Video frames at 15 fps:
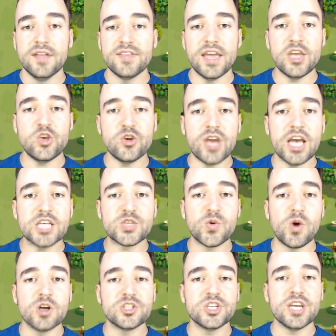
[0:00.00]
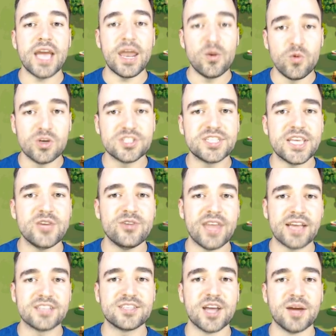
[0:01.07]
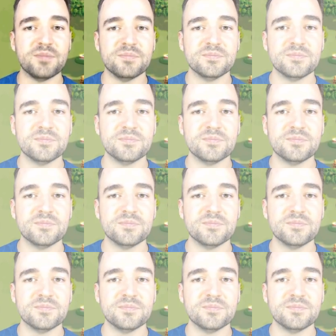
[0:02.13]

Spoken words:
Thank you guys for watching, and we'll see you next time.